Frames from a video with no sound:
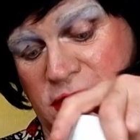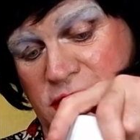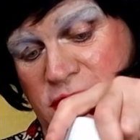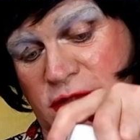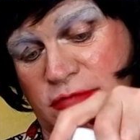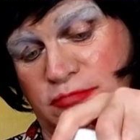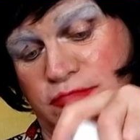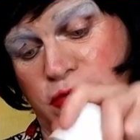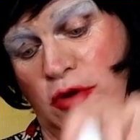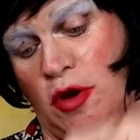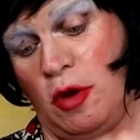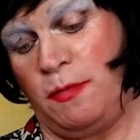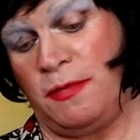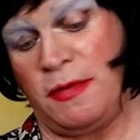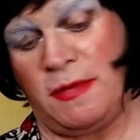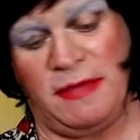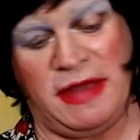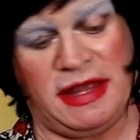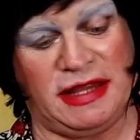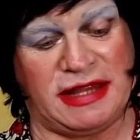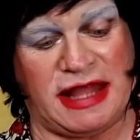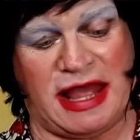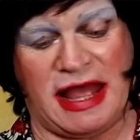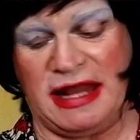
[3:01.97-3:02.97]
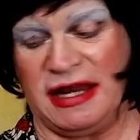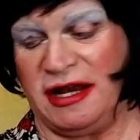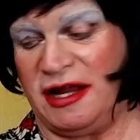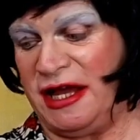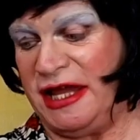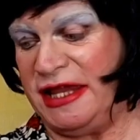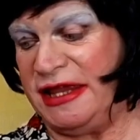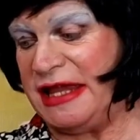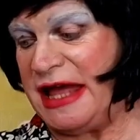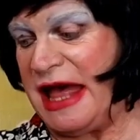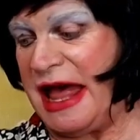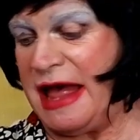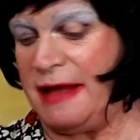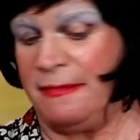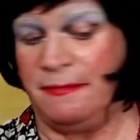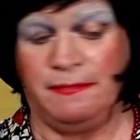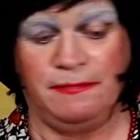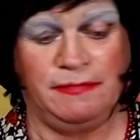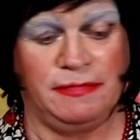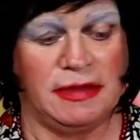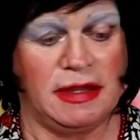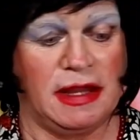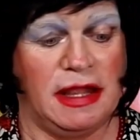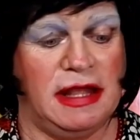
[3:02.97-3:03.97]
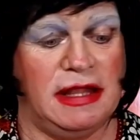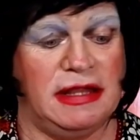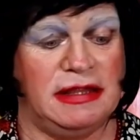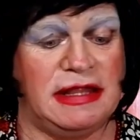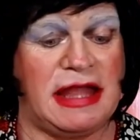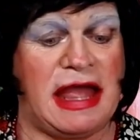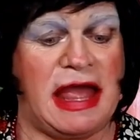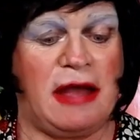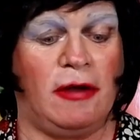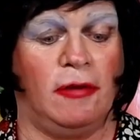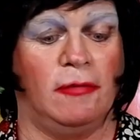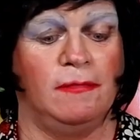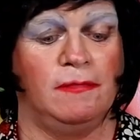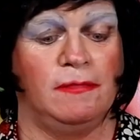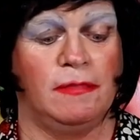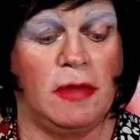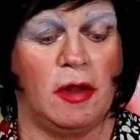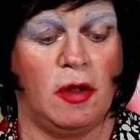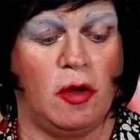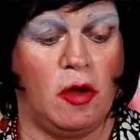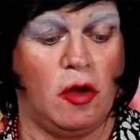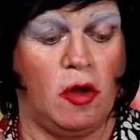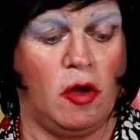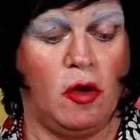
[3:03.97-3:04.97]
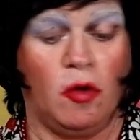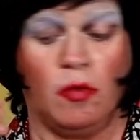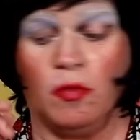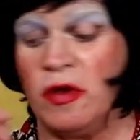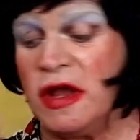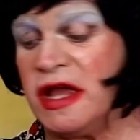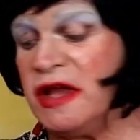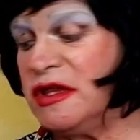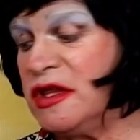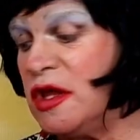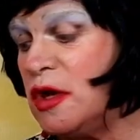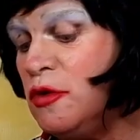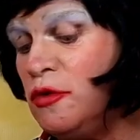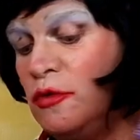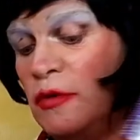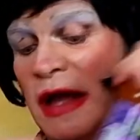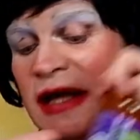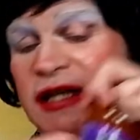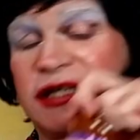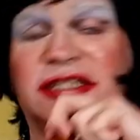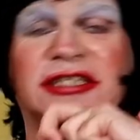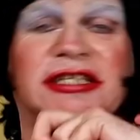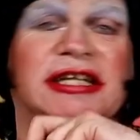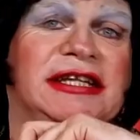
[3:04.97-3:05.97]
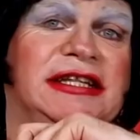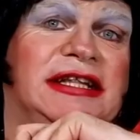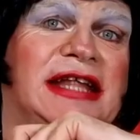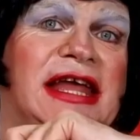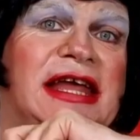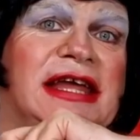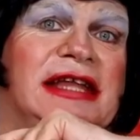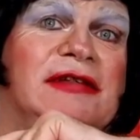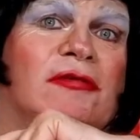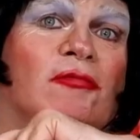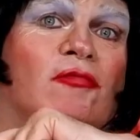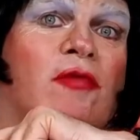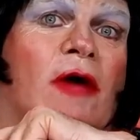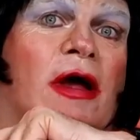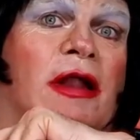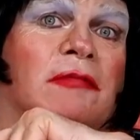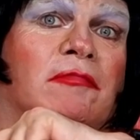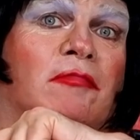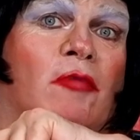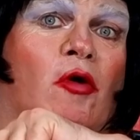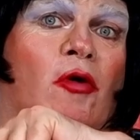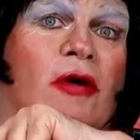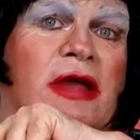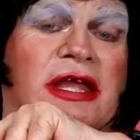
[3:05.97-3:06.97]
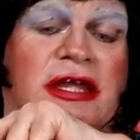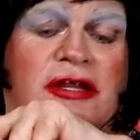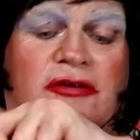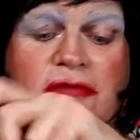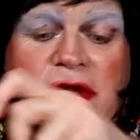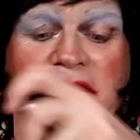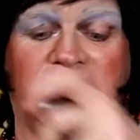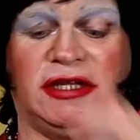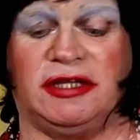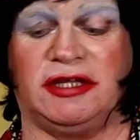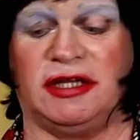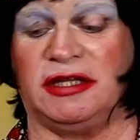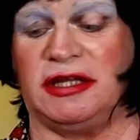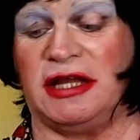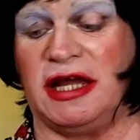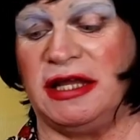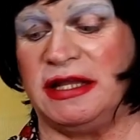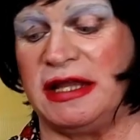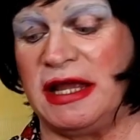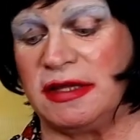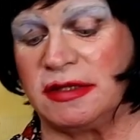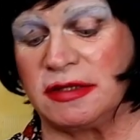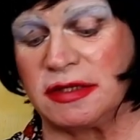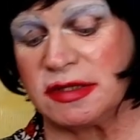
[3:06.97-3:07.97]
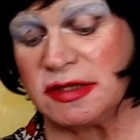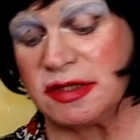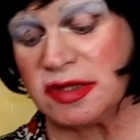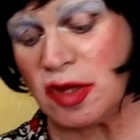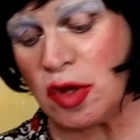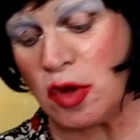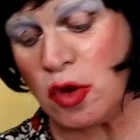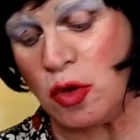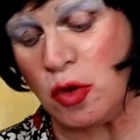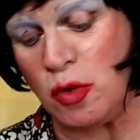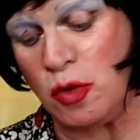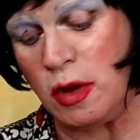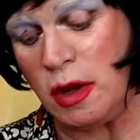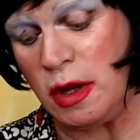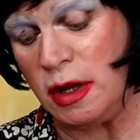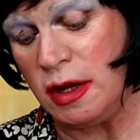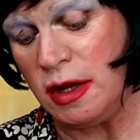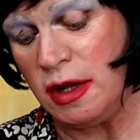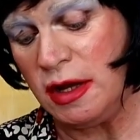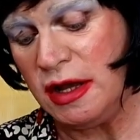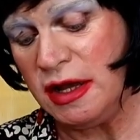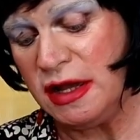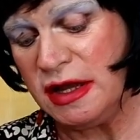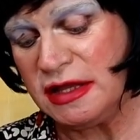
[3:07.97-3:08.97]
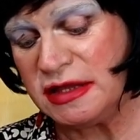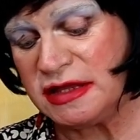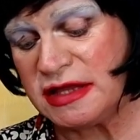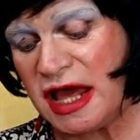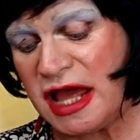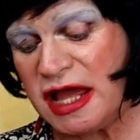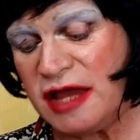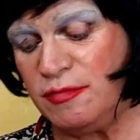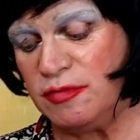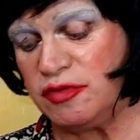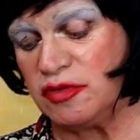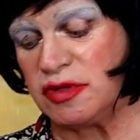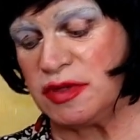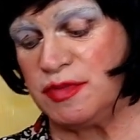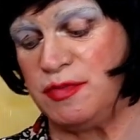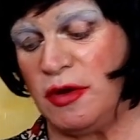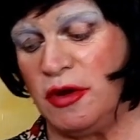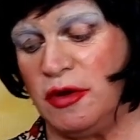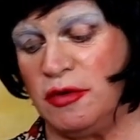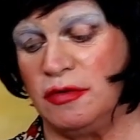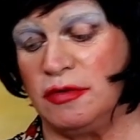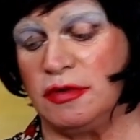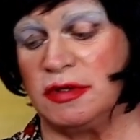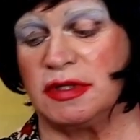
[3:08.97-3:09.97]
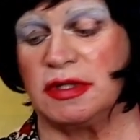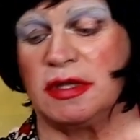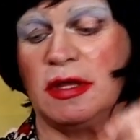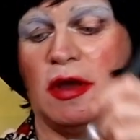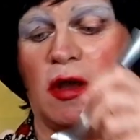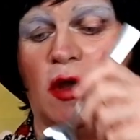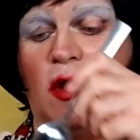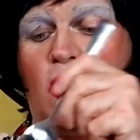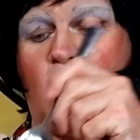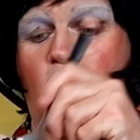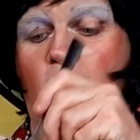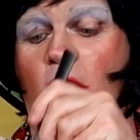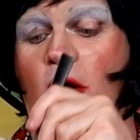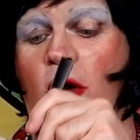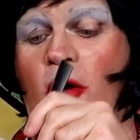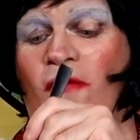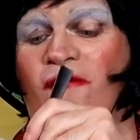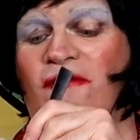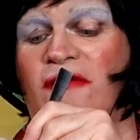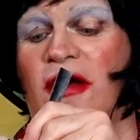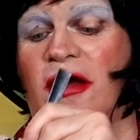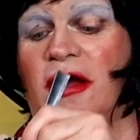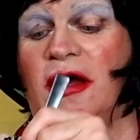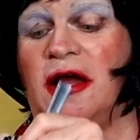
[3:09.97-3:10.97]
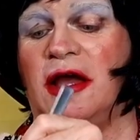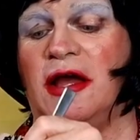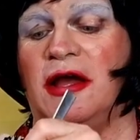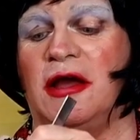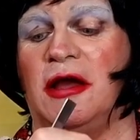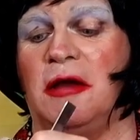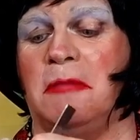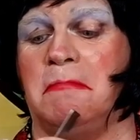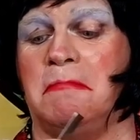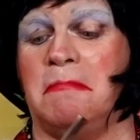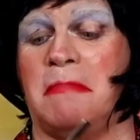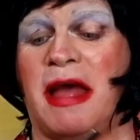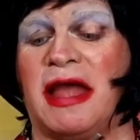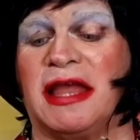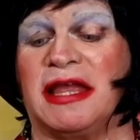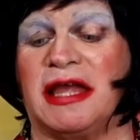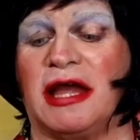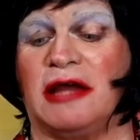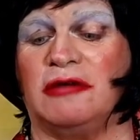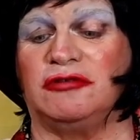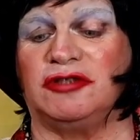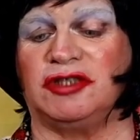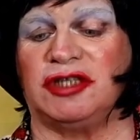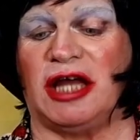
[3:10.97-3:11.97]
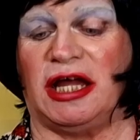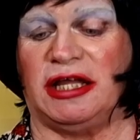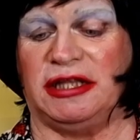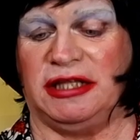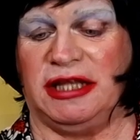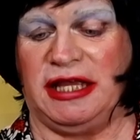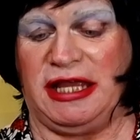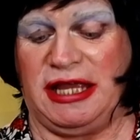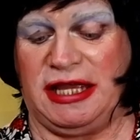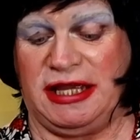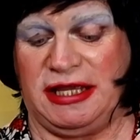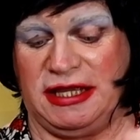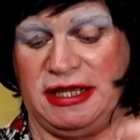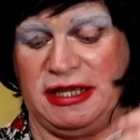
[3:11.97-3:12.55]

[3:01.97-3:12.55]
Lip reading: Just plop them in there like that. Now, we do actually need one more ingredient, and that's 2 tablespoons of mango chutney.